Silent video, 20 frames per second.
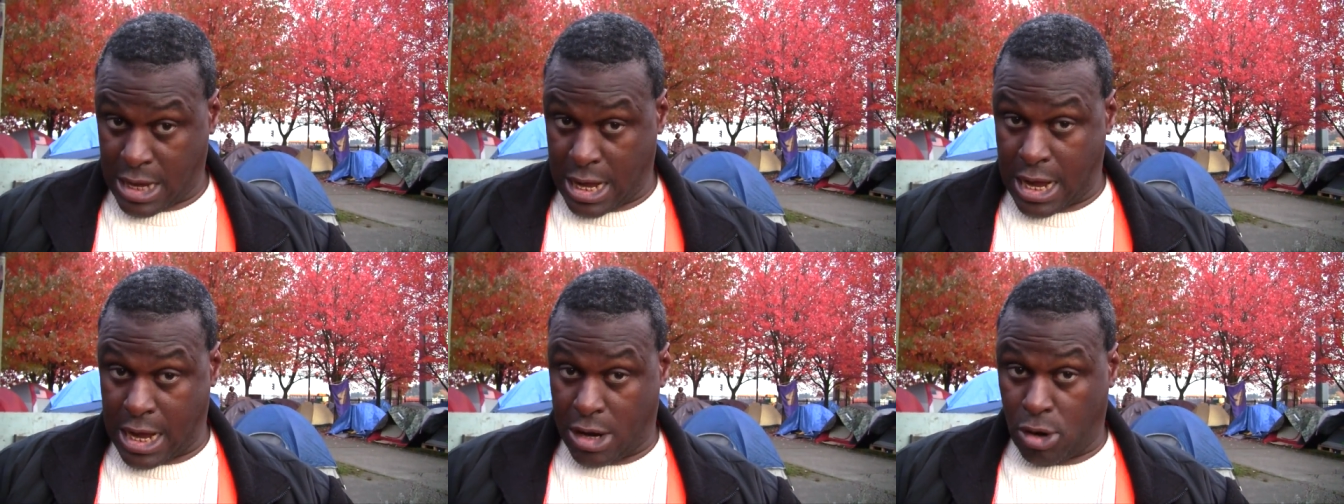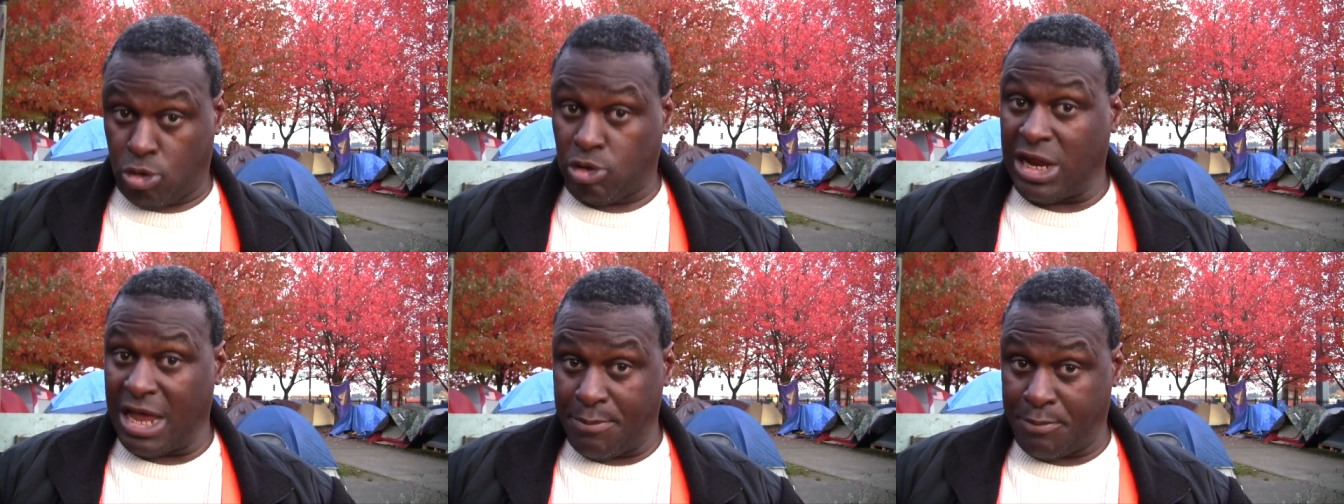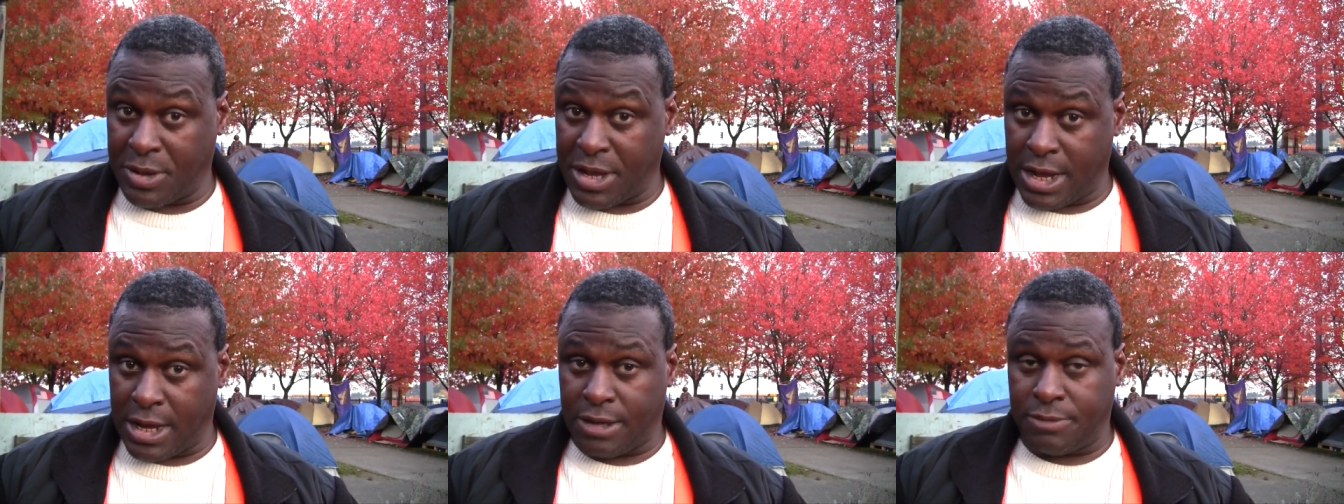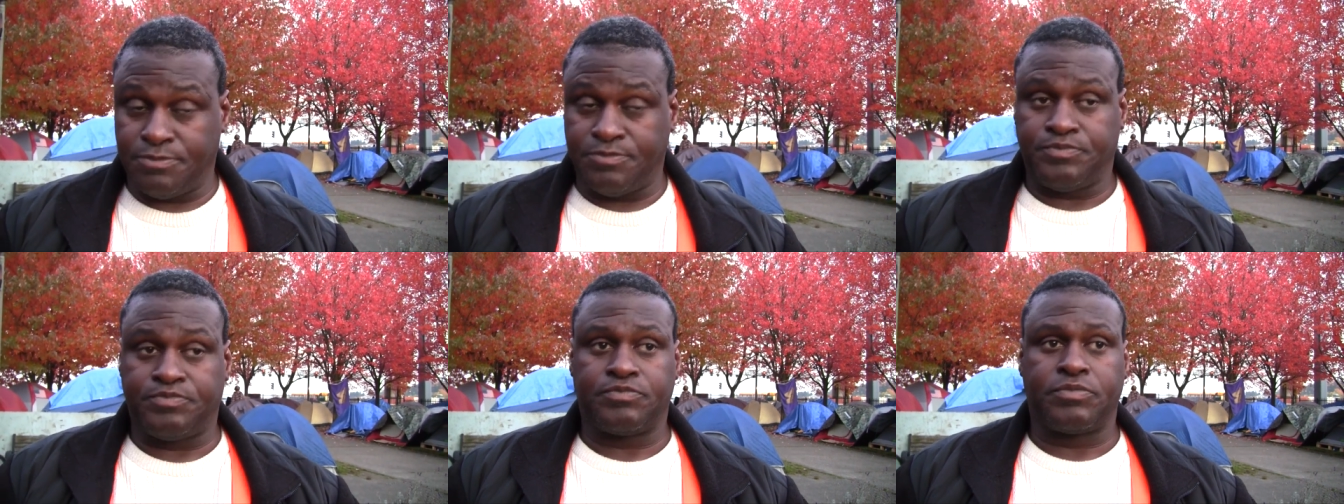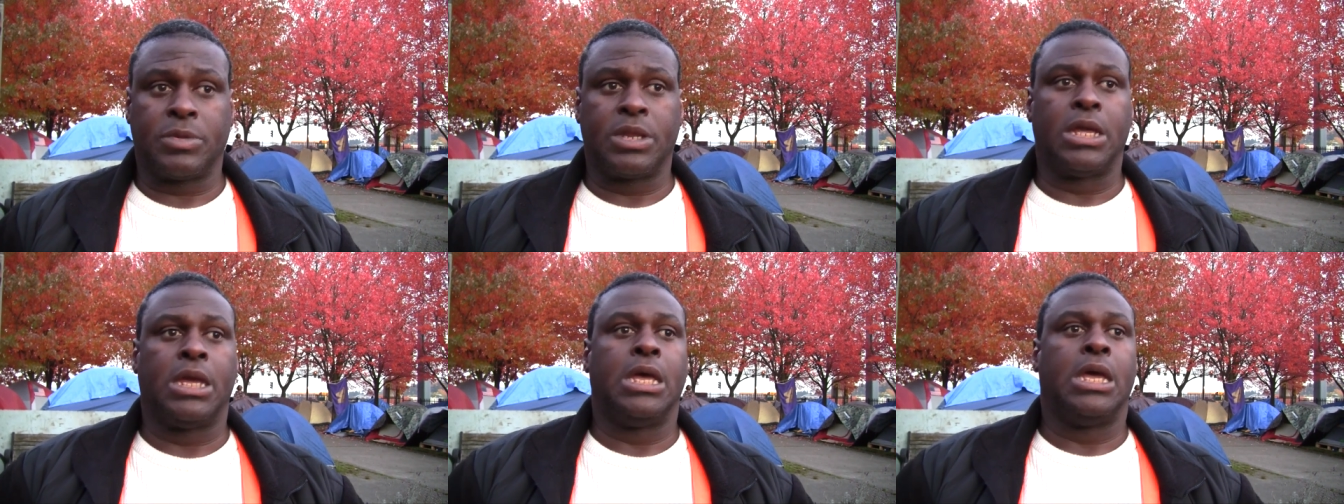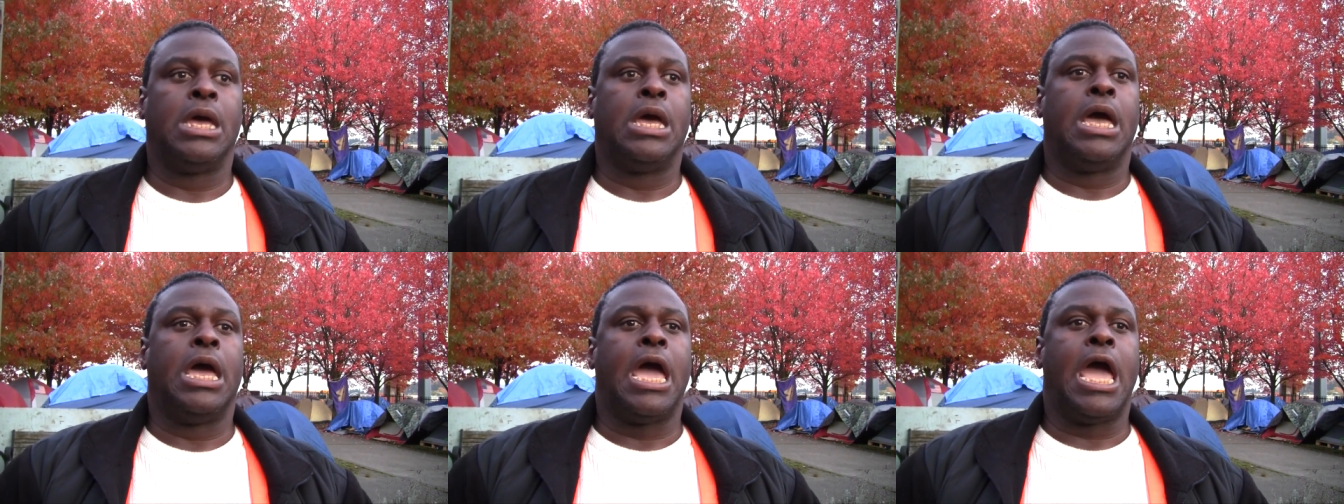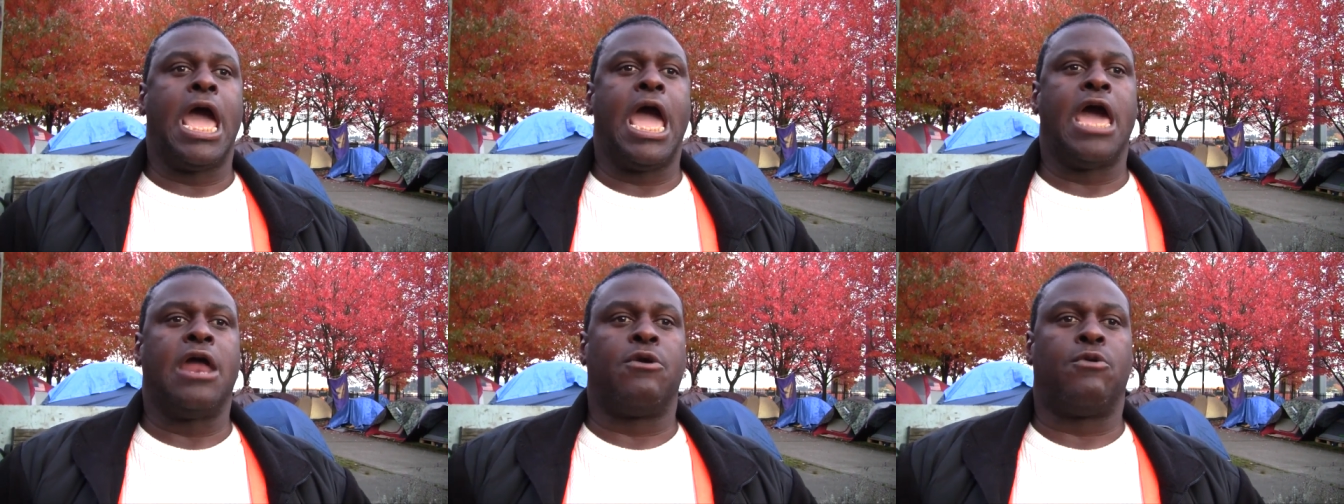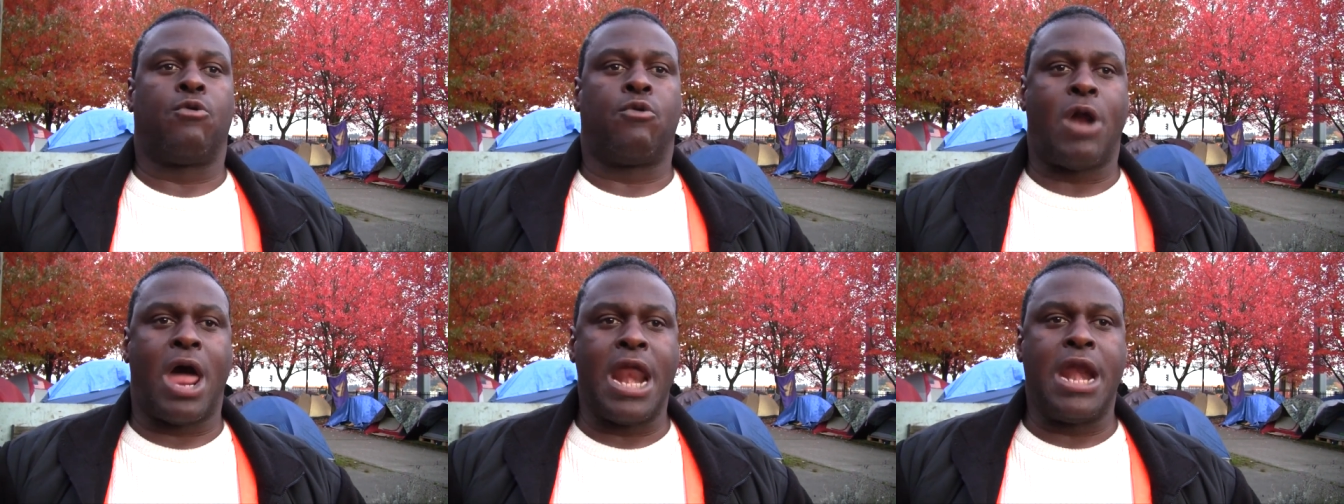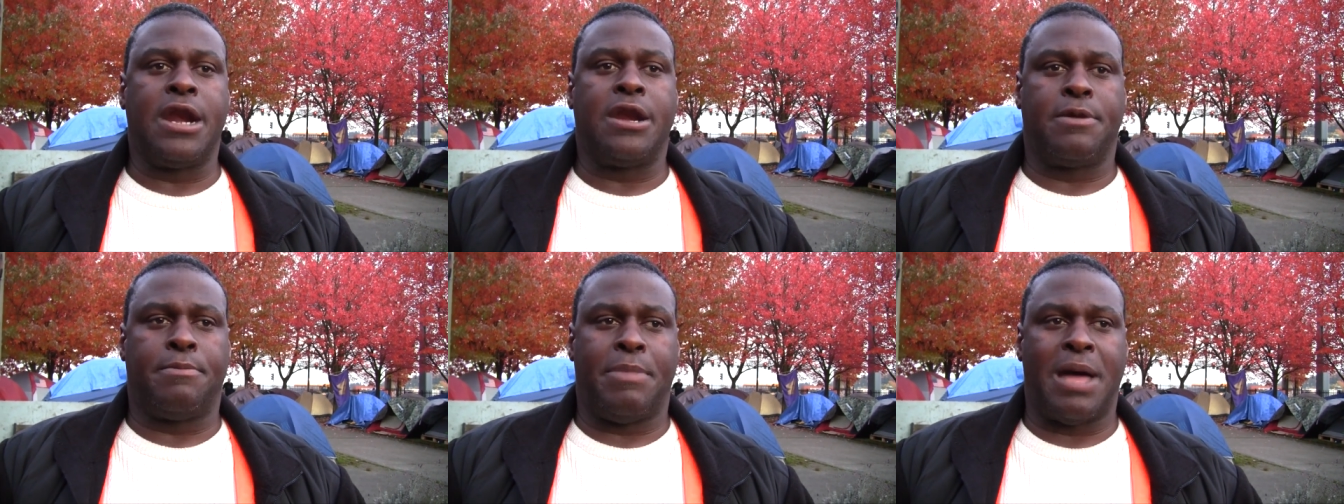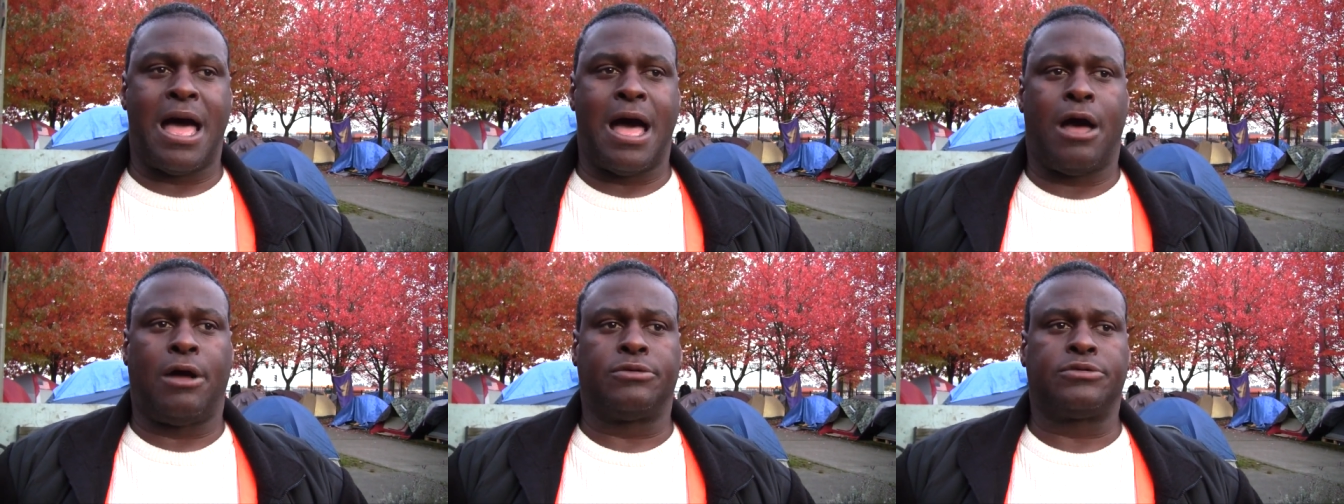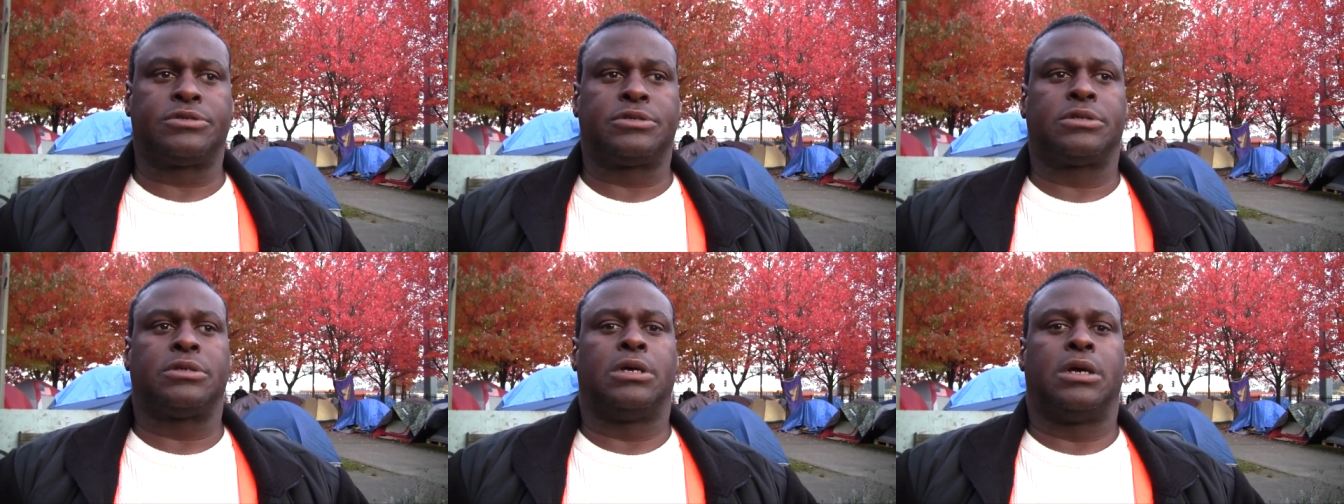uh, Olympia. And right at about